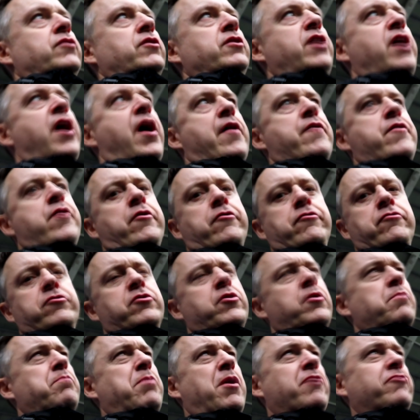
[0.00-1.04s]
Yeah, no,
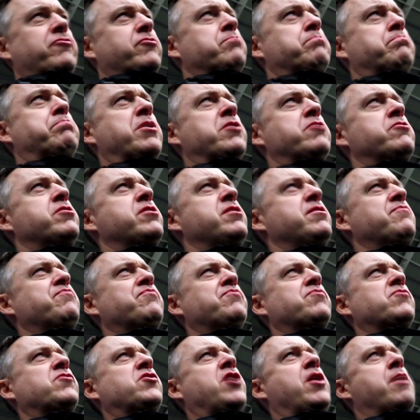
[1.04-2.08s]
no problem. But
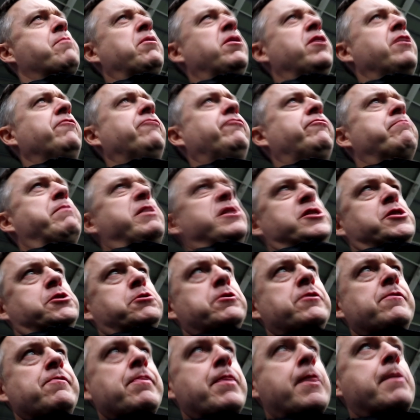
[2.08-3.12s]
missed
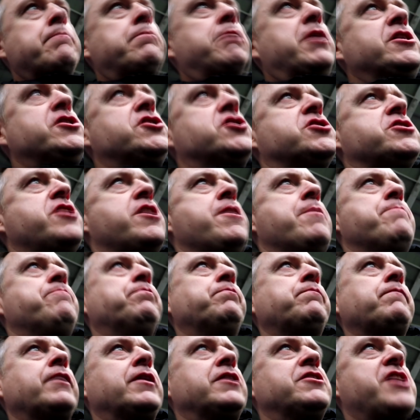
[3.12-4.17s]
pace um,
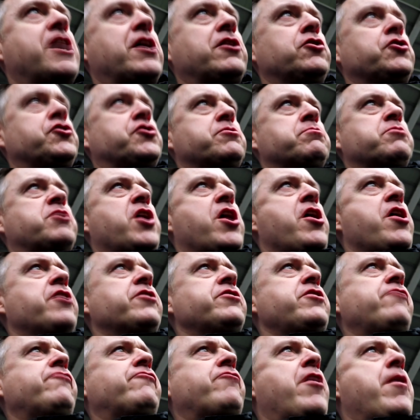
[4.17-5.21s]
tackles from
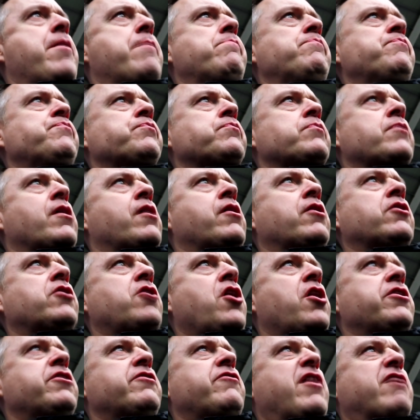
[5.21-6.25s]
Cardiff. Um,
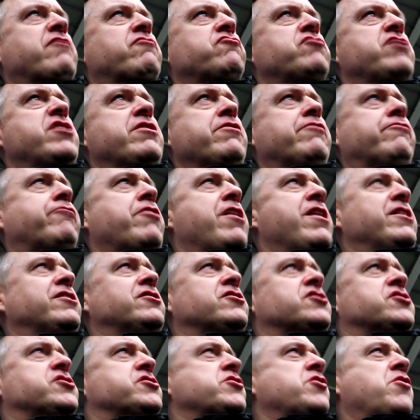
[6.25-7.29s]
Cardiff haven't really threatened.